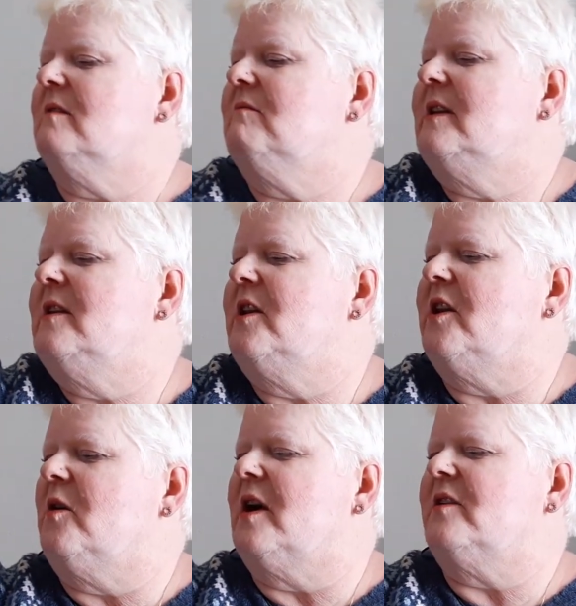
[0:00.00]
No
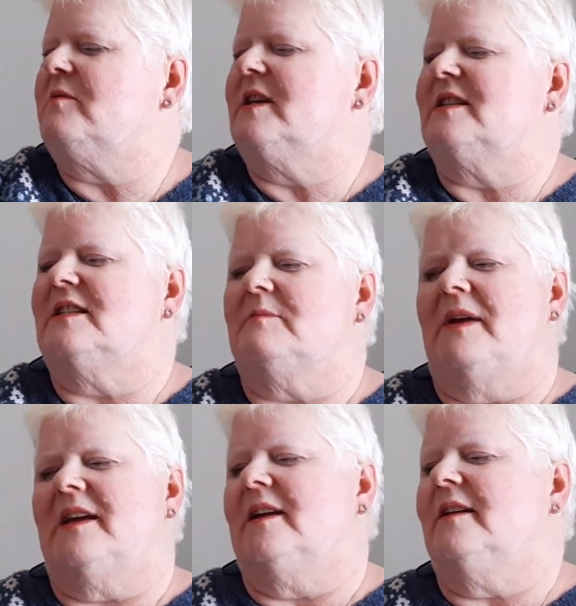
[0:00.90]
other reason to make
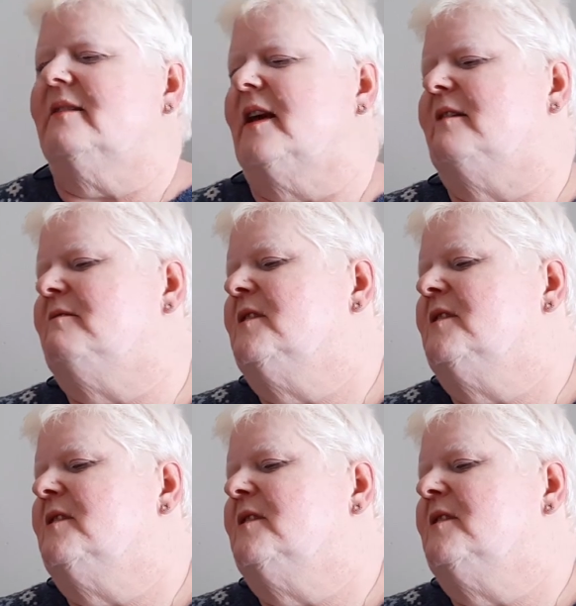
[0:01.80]
it than